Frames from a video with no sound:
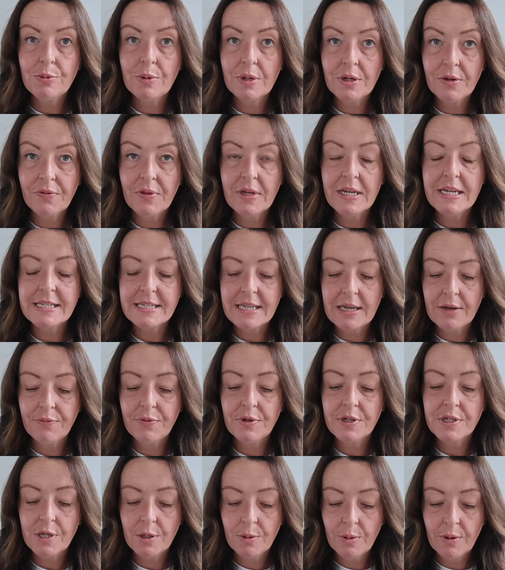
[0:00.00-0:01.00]
one of these
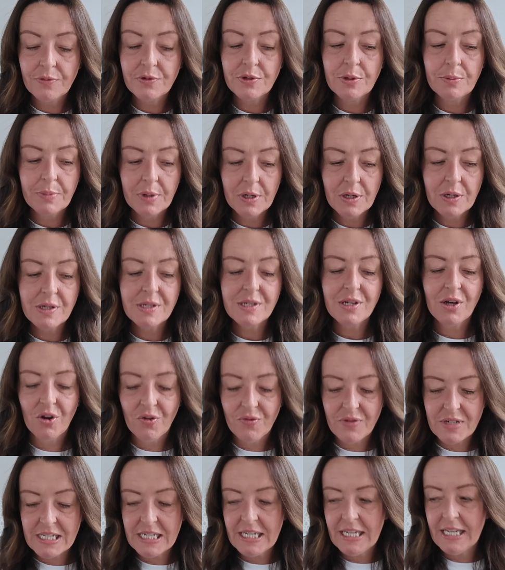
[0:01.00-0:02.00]
every so often, because
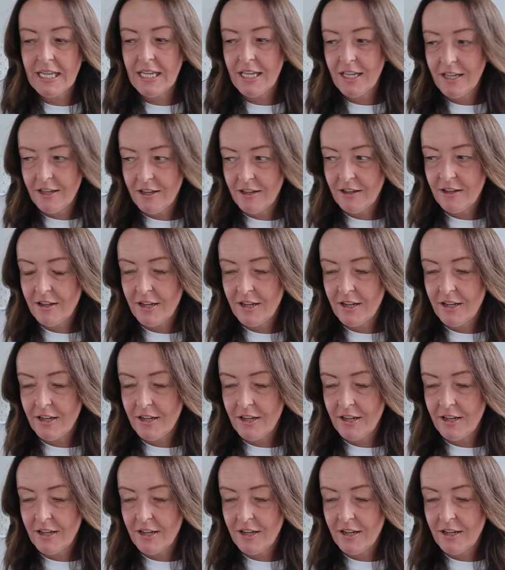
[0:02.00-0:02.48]
obviously,